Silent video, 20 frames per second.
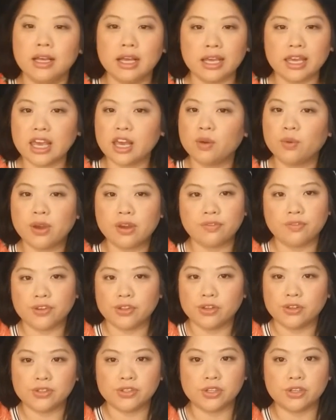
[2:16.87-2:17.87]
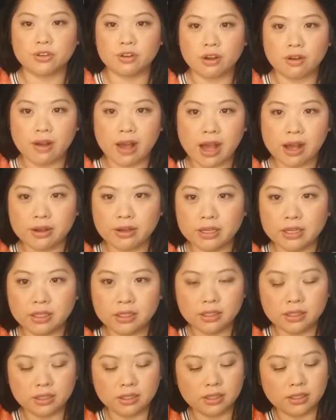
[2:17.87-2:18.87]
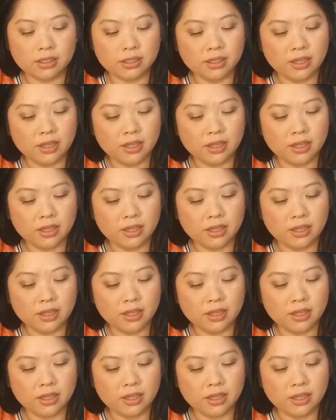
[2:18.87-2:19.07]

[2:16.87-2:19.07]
I can't wait for those to grow out. Ugh.